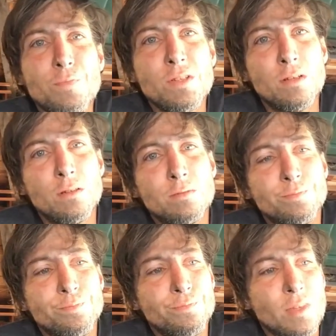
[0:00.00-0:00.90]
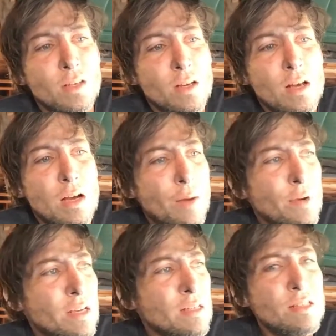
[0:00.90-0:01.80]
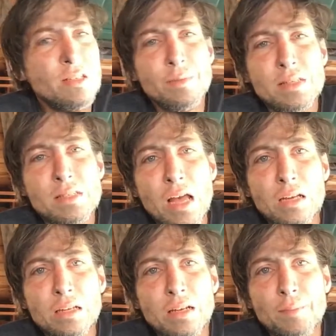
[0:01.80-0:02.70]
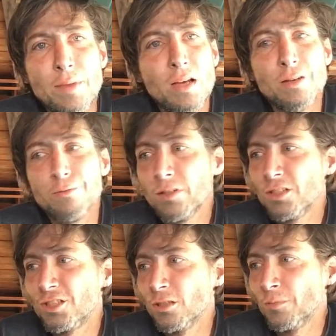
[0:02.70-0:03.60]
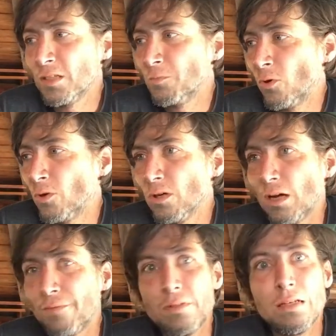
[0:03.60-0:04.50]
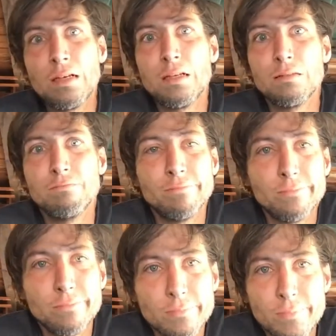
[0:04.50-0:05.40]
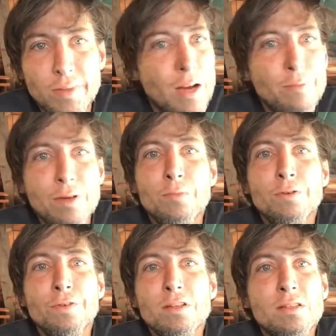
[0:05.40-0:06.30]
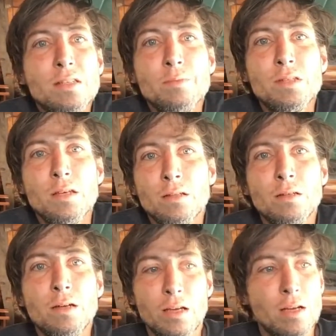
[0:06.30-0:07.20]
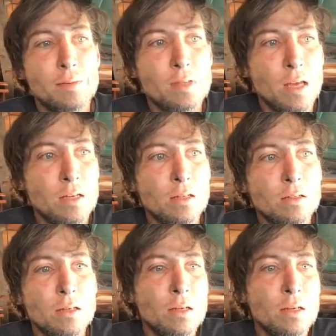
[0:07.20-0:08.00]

So I'm going to continue my sanding. I'm not going to really show much more. I'm removing seam sealer and I'm sanding.